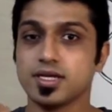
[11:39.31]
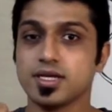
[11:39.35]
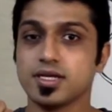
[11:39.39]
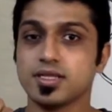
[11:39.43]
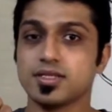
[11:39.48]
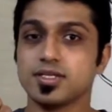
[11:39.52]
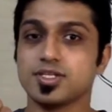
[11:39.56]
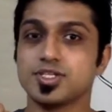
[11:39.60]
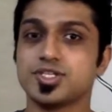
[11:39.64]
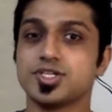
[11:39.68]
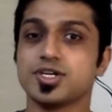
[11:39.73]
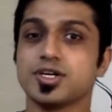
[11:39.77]

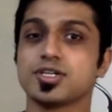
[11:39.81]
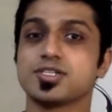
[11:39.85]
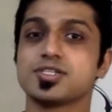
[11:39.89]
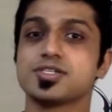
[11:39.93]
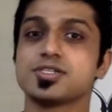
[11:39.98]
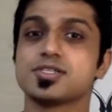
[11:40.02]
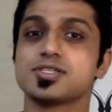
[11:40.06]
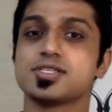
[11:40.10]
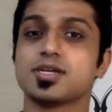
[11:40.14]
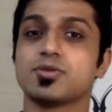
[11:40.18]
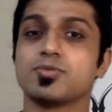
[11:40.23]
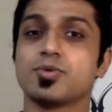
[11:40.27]
The
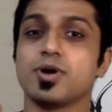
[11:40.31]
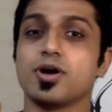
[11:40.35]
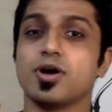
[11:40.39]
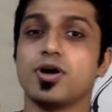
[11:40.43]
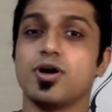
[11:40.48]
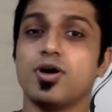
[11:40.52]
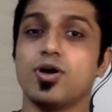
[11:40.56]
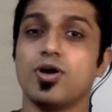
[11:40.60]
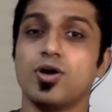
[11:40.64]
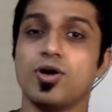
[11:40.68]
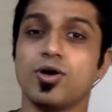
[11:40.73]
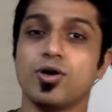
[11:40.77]
churches that were
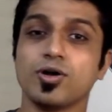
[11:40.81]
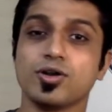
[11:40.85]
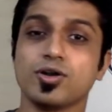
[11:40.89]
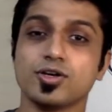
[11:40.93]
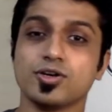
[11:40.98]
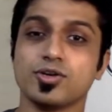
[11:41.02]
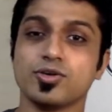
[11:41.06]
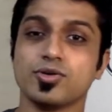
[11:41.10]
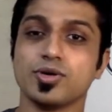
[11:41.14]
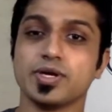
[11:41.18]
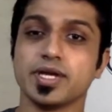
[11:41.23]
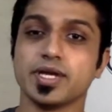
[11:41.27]
all
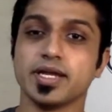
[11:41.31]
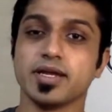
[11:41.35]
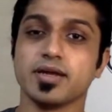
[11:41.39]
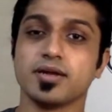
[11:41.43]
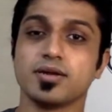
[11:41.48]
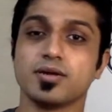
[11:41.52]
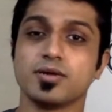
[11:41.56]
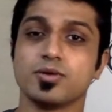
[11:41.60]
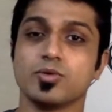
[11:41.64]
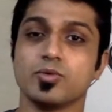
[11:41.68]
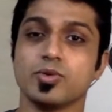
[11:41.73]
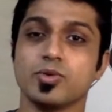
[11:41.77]
growing
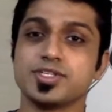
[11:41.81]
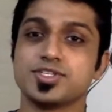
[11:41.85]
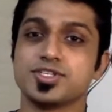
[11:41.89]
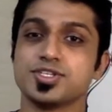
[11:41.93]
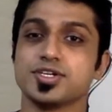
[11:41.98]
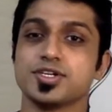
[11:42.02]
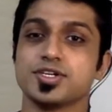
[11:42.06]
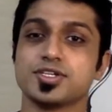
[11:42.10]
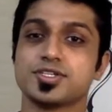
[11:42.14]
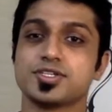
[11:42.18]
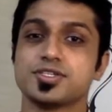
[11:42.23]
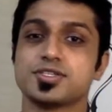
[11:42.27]
were
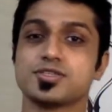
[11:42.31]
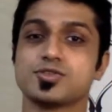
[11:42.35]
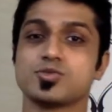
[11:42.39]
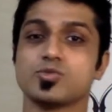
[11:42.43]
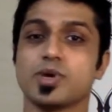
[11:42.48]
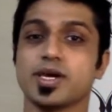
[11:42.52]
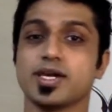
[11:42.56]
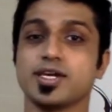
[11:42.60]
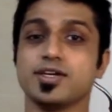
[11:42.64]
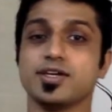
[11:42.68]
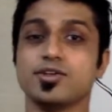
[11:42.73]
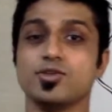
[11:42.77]
churches
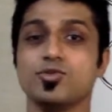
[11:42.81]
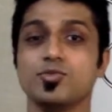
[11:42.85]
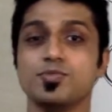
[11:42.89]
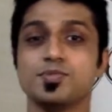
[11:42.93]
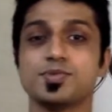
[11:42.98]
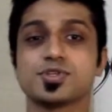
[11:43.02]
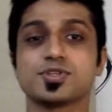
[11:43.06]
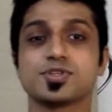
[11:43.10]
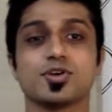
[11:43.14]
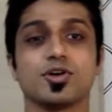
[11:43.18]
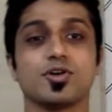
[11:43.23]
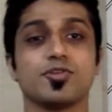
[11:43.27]
where
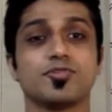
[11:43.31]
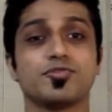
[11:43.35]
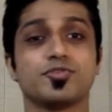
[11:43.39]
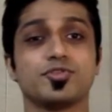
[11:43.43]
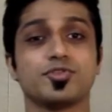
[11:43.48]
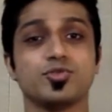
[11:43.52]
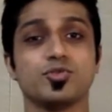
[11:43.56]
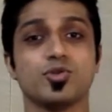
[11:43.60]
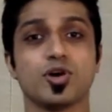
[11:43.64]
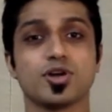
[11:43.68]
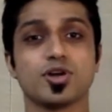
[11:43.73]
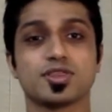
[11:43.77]
groups of 2
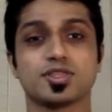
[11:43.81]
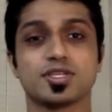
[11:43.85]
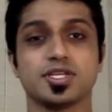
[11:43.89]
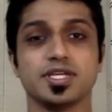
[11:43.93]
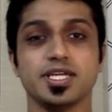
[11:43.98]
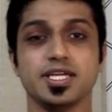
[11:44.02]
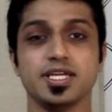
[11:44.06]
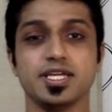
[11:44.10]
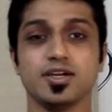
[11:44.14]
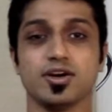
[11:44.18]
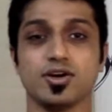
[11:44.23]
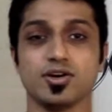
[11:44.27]
or
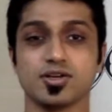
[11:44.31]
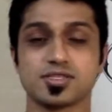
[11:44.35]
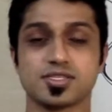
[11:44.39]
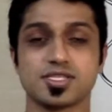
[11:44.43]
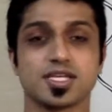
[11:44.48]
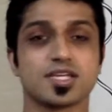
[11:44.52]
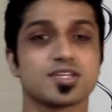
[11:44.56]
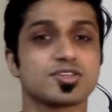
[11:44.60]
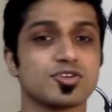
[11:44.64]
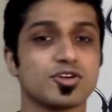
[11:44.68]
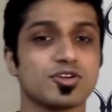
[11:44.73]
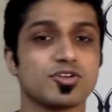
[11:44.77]
3 or
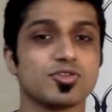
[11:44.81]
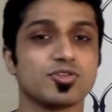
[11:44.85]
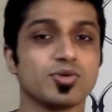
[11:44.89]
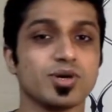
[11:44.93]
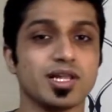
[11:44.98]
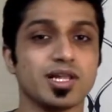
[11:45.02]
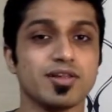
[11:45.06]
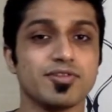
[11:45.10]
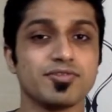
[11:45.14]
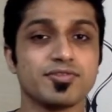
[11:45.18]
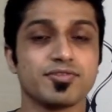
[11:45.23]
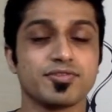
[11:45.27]
6 or
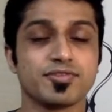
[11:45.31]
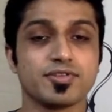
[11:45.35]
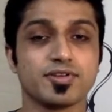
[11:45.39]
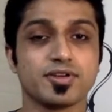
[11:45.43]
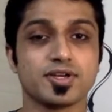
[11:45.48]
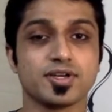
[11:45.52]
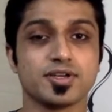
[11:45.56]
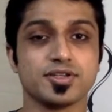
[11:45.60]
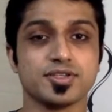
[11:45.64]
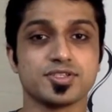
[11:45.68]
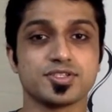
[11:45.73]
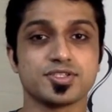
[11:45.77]
12
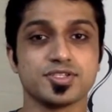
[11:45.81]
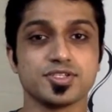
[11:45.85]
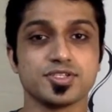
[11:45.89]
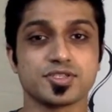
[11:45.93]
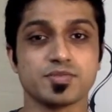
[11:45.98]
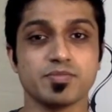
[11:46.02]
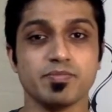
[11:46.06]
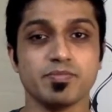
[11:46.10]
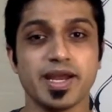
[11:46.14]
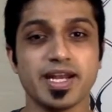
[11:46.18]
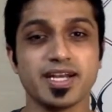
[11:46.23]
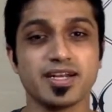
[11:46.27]
Christians
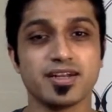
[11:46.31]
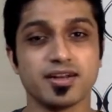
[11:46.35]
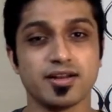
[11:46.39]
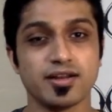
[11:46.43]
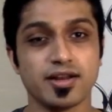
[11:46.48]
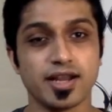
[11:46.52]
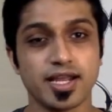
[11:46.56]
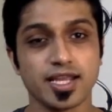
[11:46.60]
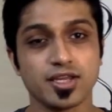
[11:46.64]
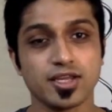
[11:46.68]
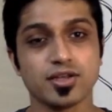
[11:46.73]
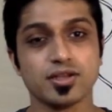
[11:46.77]
met
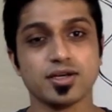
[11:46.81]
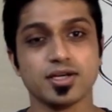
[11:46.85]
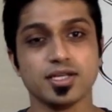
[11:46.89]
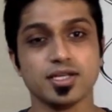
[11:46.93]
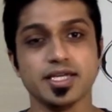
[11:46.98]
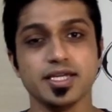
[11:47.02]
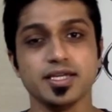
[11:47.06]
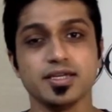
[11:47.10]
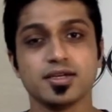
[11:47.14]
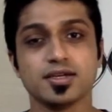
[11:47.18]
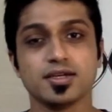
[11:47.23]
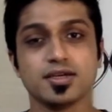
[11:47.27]

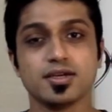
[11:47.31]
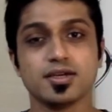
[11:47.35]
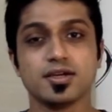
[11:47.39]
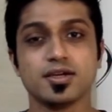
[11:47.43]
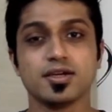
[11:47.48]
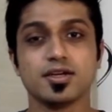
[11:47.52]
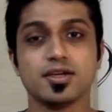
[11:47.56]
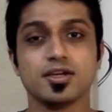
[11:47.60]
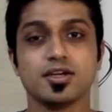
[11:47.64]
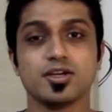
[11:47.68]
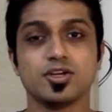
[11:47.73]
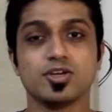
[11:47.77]
regularly
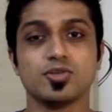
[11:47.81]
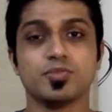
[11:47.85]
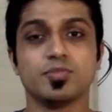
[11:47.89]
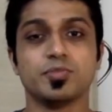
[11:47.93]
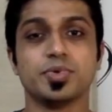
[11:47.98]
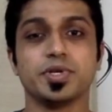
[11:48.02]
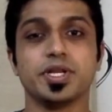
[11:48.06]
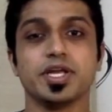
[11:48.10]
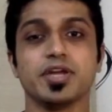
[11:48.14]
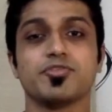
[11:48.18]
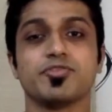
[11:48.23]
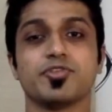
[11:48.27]
to
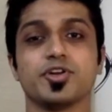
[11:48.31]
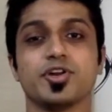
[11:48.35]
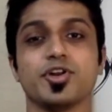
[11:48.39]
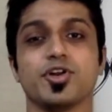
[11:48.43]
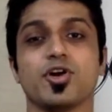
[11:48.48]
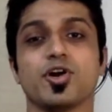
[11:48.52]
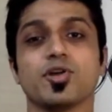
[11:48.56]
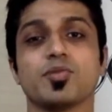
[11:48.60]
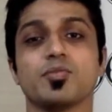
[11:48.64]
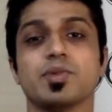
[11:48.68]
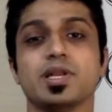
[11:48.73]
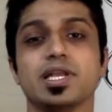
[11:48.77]
pray for
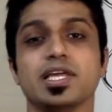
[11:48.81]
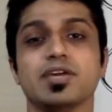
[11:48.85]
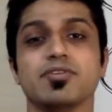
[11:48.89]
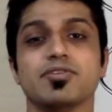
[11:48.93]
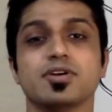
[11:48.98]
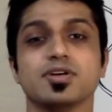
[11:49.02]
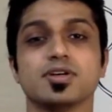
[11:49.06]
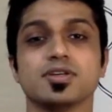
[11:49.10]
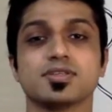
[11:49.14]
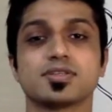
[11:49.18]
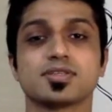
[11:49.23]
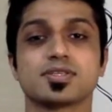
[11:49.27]

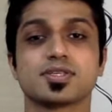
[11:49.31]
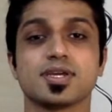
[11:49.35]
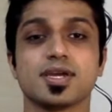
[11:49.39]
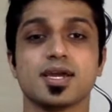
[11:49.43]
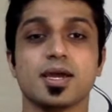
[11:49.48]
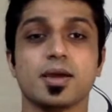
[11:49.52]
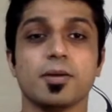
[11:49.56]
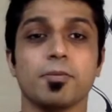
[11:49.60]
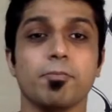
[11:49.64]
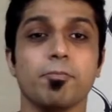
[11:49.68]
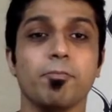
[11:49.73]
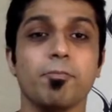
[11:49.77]
non-believers
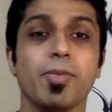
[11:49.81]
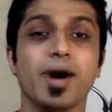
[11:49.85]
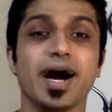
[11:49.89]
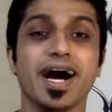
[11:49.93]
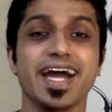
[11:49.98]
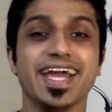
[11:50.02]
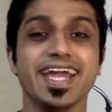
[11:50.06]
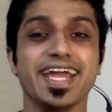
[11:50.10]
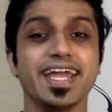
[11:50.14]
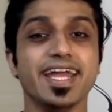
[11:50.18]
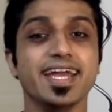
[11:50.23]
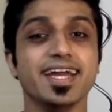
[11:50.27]

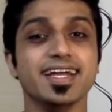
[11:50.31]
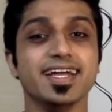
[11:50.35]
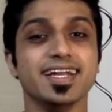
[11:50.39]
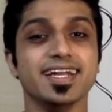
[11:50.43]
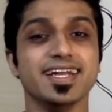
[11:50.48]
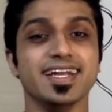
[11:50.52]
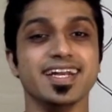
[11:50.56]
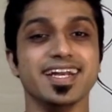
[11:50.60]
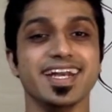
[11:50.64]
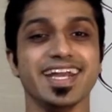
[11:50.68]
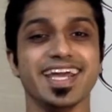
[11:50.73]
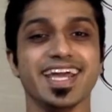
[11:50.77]
by
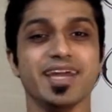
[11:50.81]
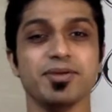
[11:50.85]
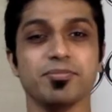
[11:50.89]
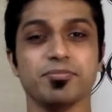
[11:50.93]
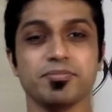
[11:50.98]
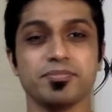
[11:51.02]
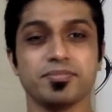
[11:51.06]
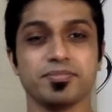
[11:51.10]
name.